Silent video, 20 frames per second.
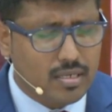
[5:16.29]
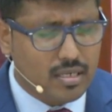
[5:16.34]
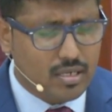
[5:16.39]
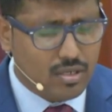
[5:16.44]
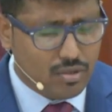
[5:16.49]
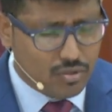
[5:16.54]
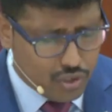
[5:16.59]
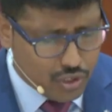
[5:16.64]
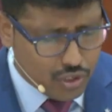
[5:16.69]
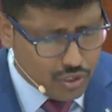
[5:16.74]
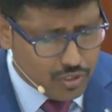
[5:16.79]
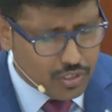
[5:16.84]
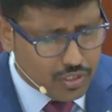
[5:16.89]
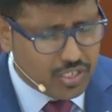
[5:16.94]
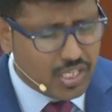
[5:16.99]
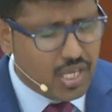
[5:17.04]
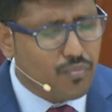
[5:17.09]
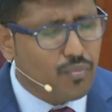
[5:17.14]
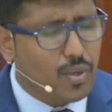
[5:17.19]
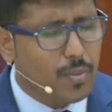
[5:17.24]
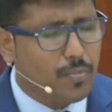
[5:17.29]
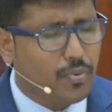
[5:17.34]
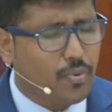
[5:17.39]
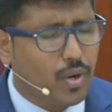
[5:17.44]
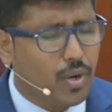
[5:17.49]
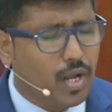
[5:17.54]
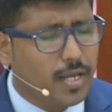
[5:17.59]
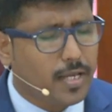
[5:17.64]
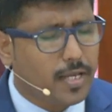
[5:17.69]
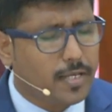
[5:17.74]
In Jesus' name we pray.
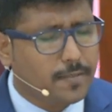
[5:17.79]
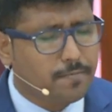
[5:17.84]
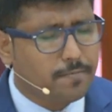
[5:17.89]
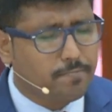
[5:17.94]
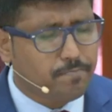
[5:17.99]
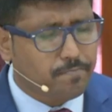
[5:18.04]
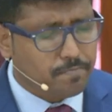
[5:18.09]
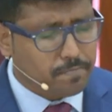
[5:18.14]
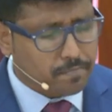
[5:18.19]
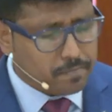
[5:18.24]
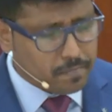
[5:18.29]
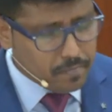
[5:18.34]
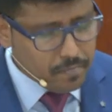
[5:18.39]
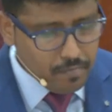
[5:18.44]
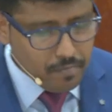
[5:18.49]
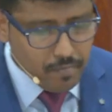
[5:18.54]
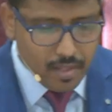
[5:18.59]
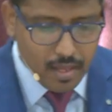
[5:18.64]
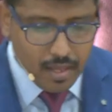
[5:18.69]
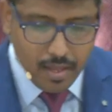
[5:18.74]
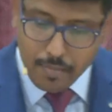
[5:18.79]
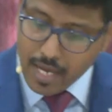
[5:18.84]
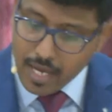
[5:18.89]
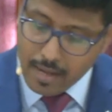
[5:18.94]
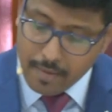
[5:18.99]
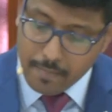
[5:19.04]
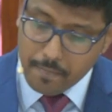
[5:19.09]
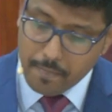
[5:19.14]
Amen.